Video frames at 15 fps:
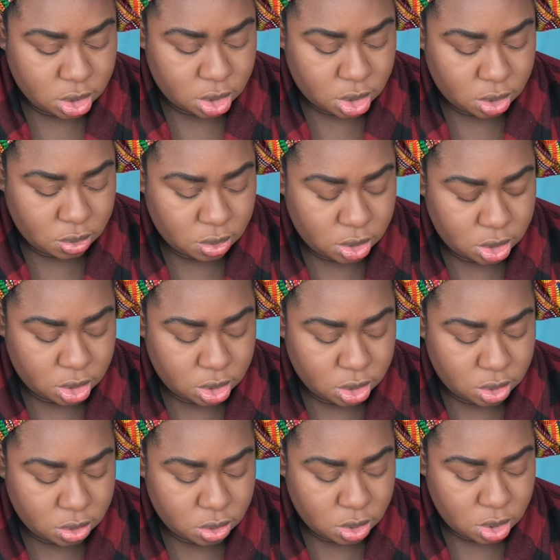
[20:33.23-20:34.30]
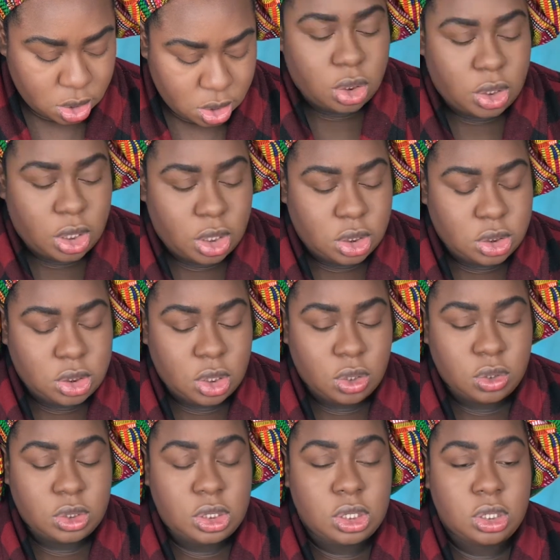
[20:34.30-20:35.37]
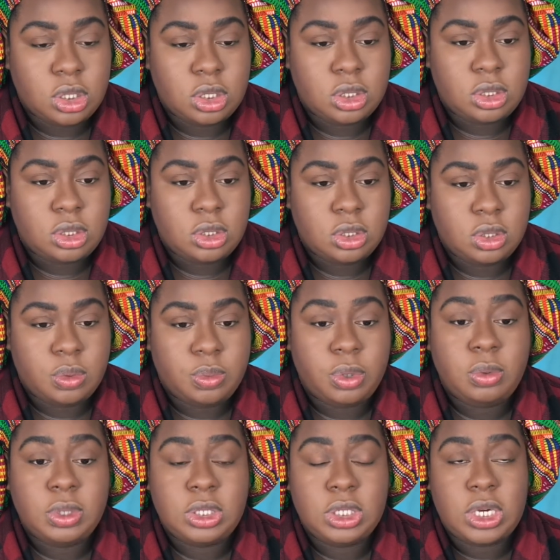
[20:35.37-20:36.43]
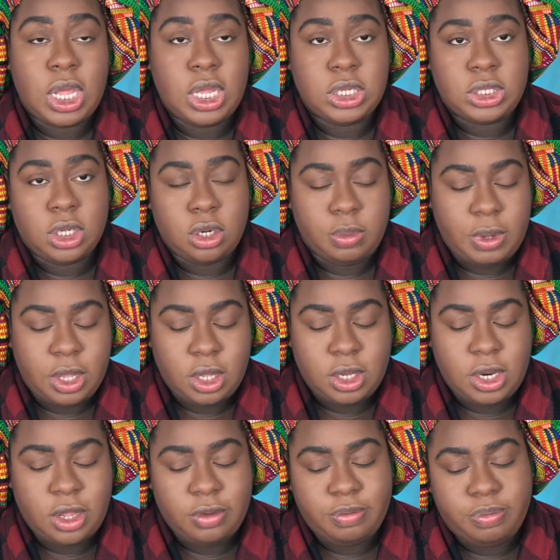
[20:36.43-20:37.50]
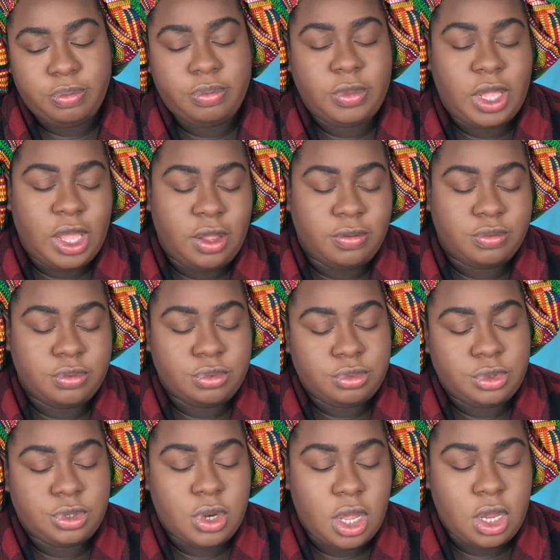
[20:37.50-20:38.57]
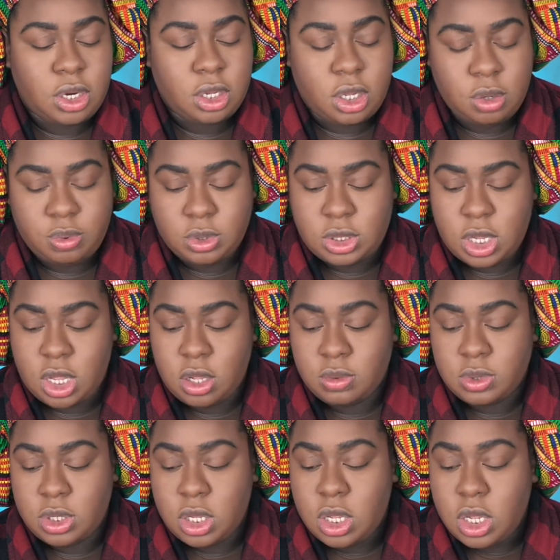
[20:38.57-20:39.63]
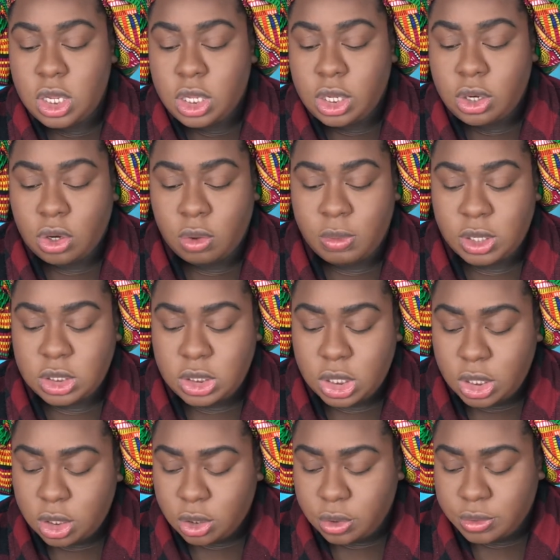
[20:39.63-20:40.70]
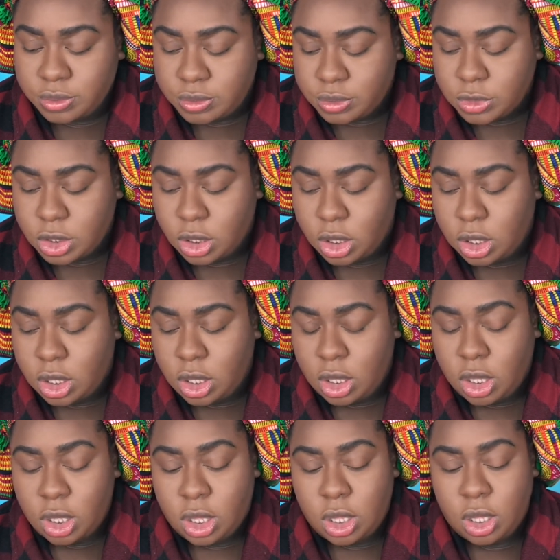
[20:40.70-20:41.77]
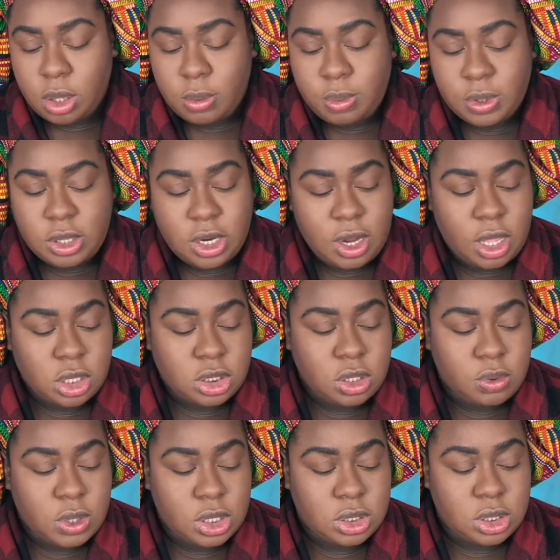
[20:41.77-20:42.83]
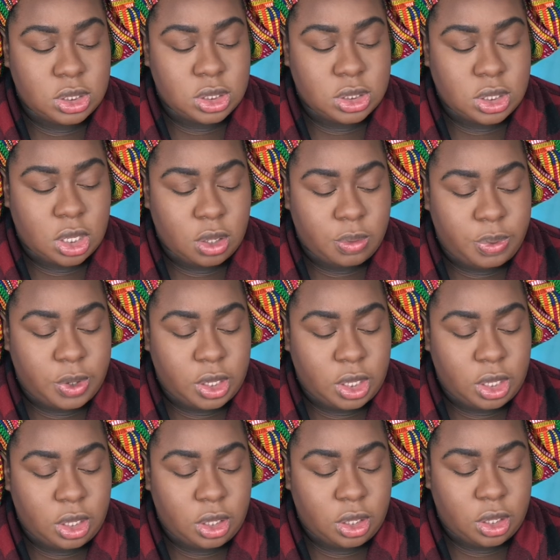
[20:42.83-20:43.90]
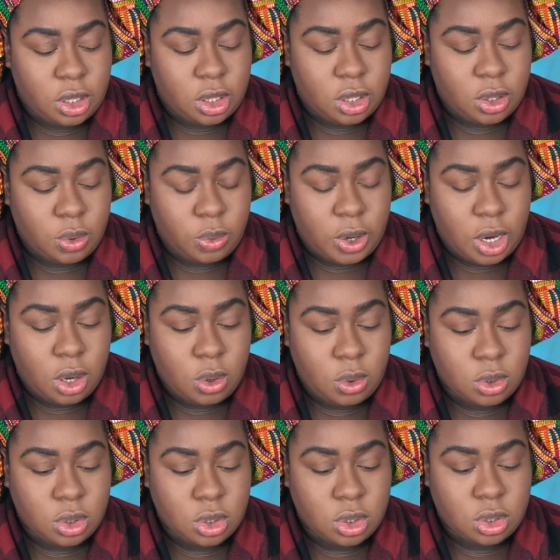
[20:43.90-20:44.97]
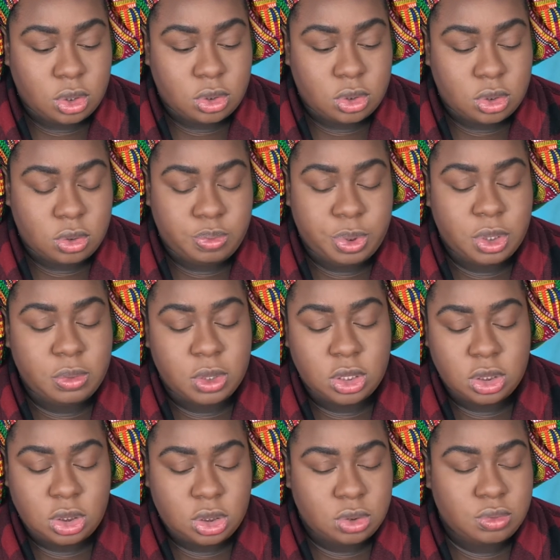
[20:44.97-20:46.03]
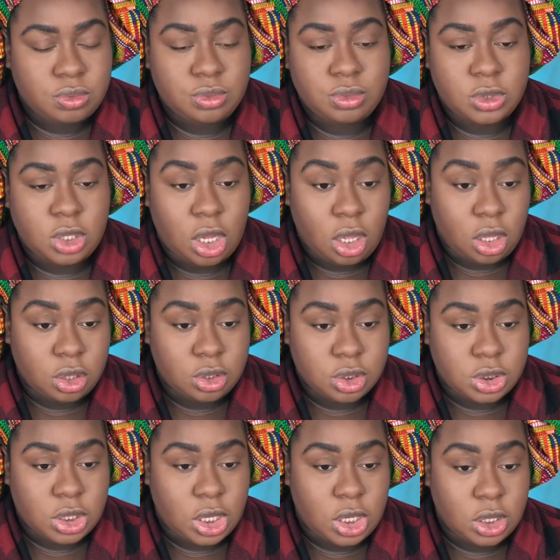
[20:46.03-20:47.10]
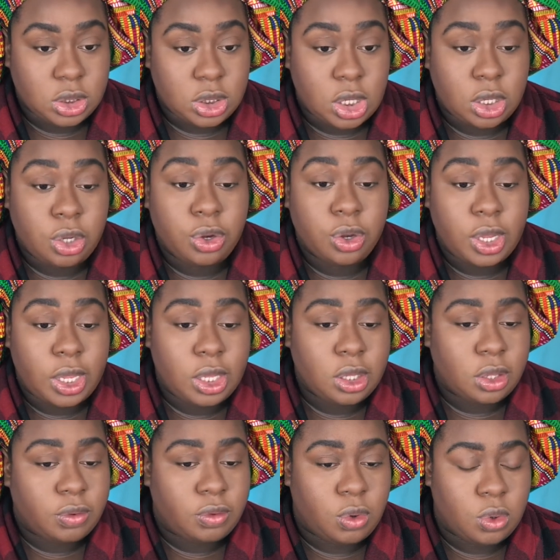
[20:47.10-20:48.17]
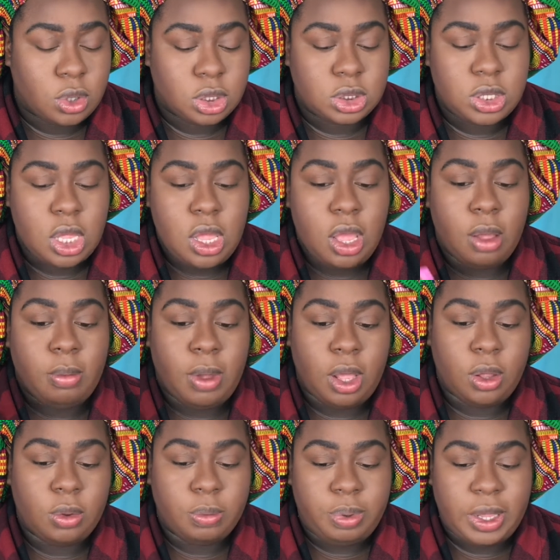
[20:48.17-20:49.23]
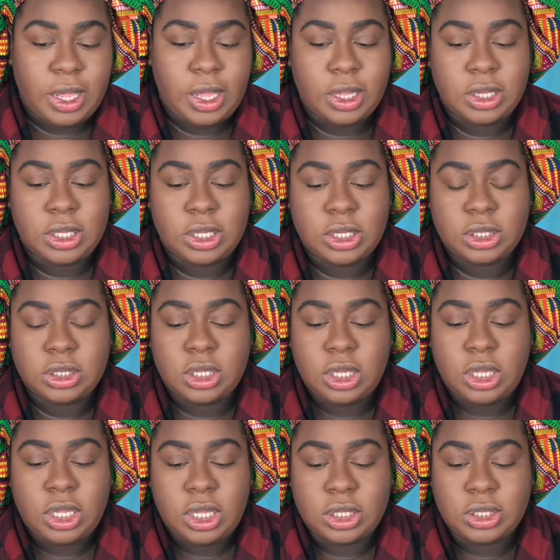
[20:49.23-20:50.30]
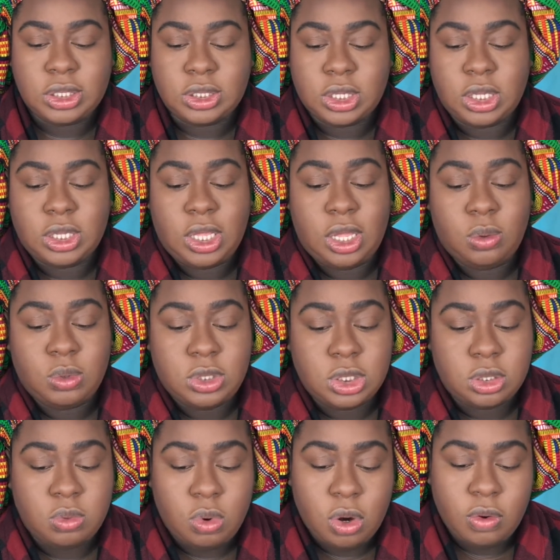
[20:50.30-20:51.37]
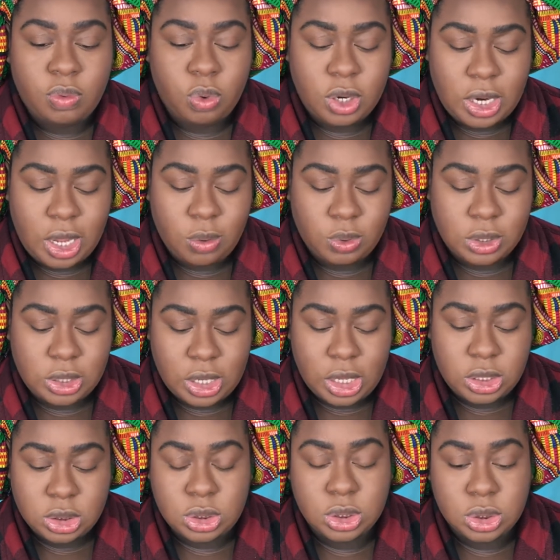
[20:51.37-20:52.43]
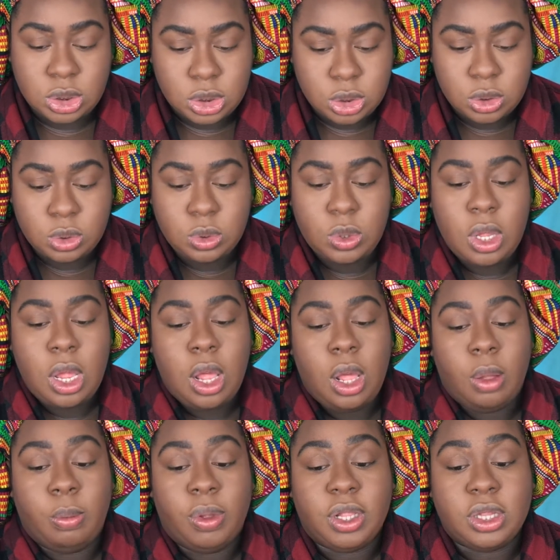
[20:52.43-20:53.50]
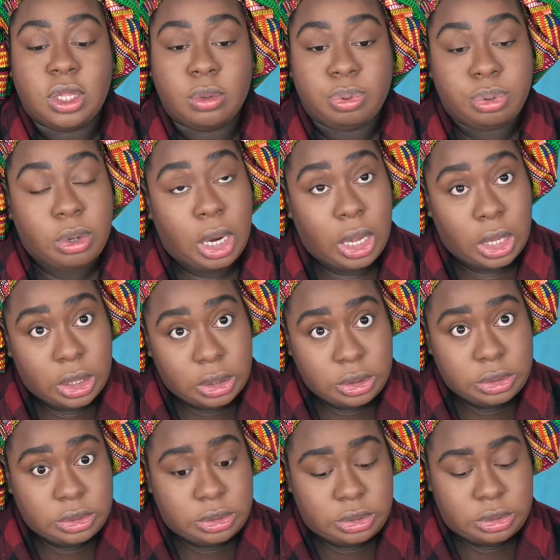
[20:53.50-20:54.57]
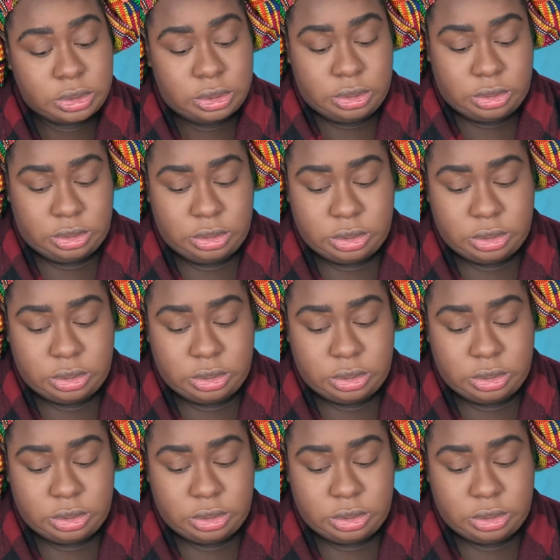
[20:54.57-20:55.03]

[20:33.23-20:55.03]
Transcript: I really do. Okay, so there's pretty much an eyeshadow palette. I've, I've tried a couple times here on my channel. But then I also ran into this company where I ordered pretty much all their shadows. And I create, of course, my own palette and things like that. Which is more of what I would like to do. But the price